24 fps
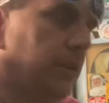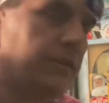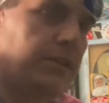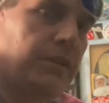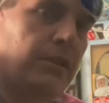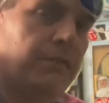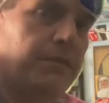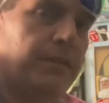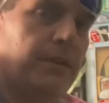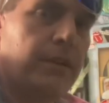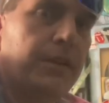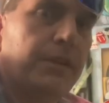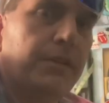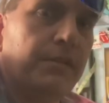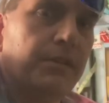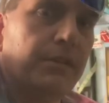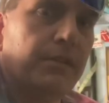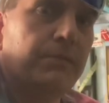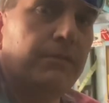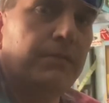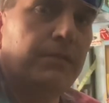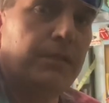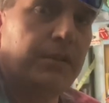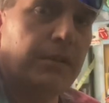they're very
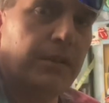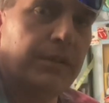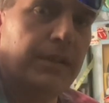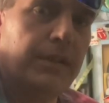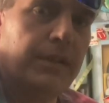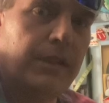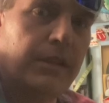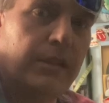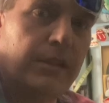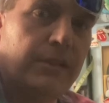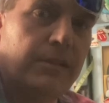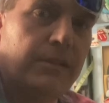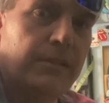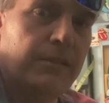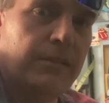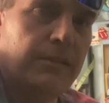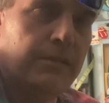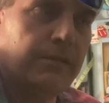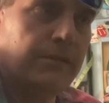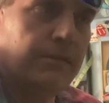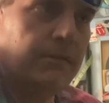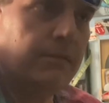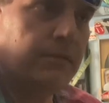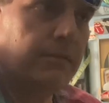good kids.
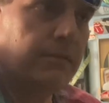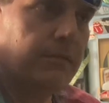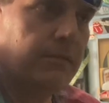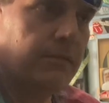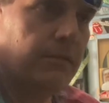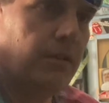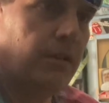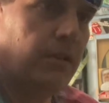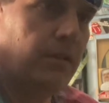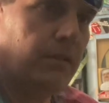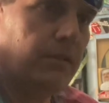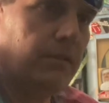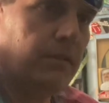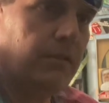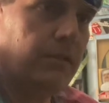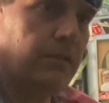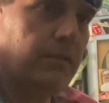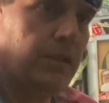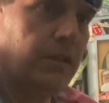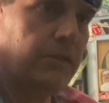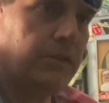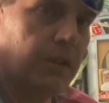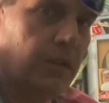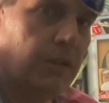Well,
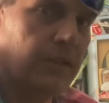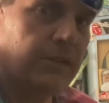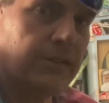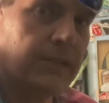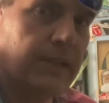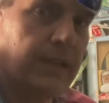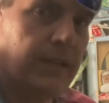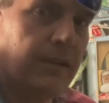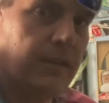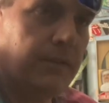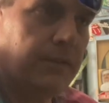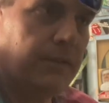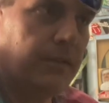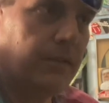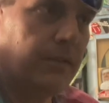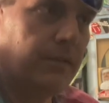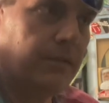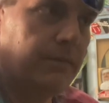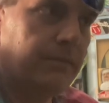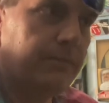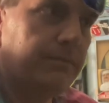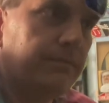adults now. They're